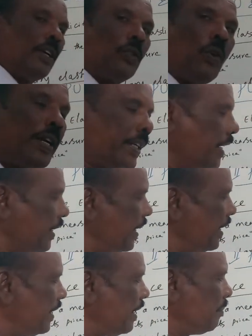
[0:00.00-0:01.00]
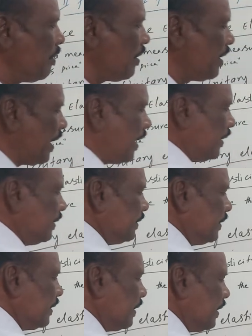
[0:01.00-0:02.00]
quantity demanded.
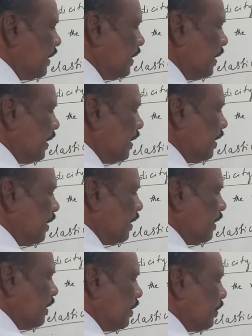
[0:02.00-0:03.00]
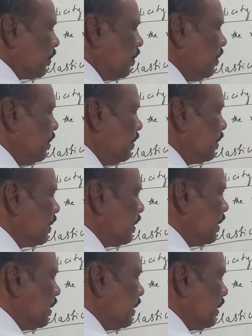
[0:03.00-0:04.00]
So
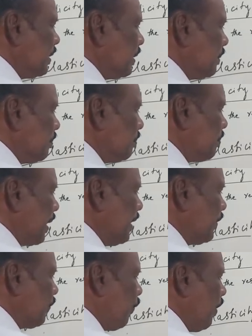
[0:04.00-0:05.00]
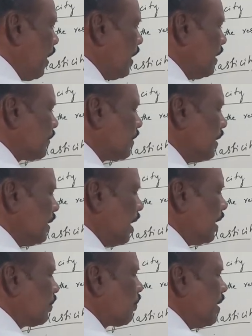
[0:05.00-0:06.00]
price falls
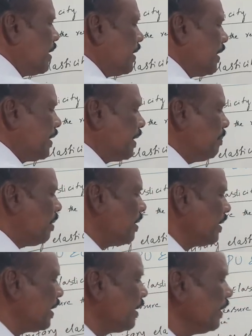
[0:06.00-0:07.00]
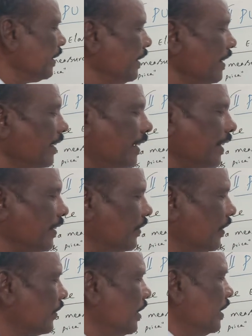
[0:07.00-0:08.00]
and quantity demanded
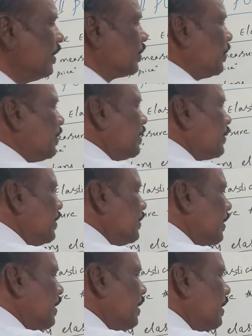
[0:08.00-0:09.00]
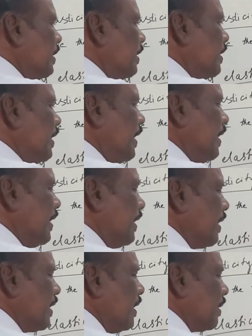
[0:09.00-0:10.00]
increases. So this is a
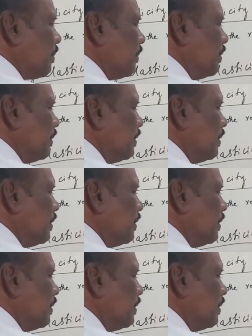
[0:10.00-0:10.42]
DD curve.